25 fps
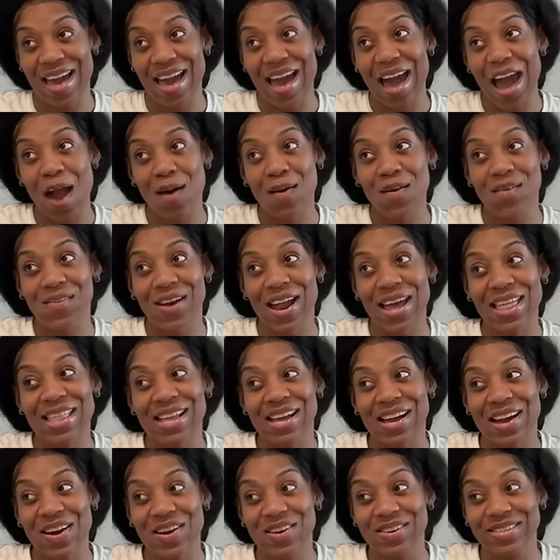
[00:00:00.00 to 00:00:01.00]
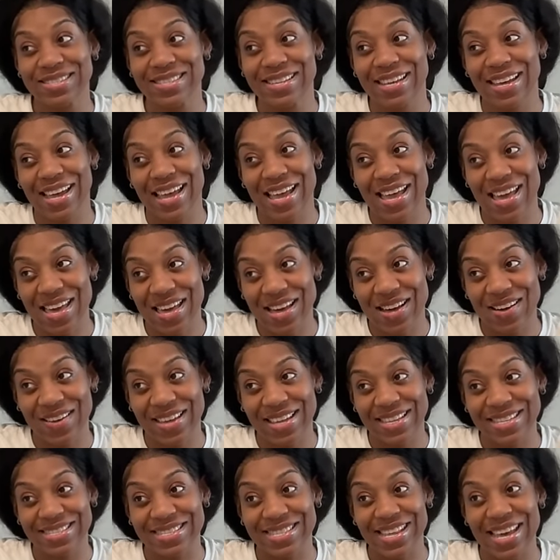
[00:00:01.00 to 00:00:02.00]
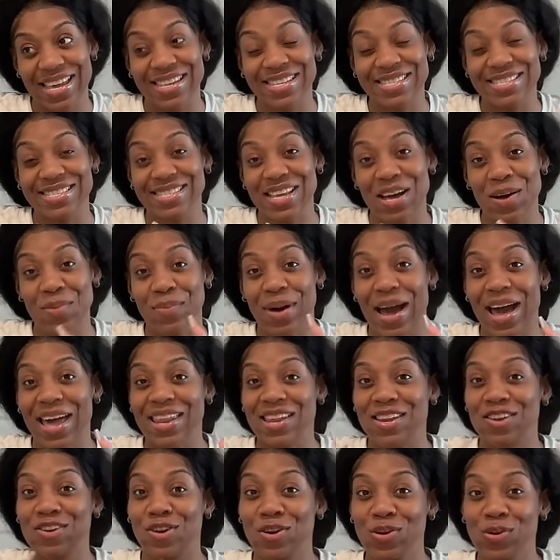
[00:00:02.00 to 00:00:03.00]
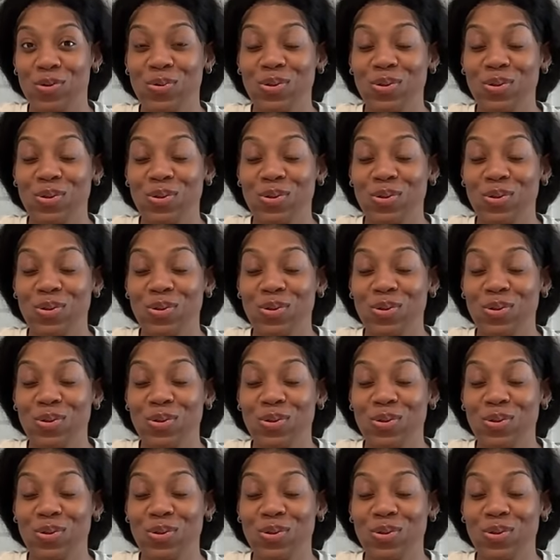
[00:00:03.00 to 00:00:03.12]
I would rather go to him instead of somebody new.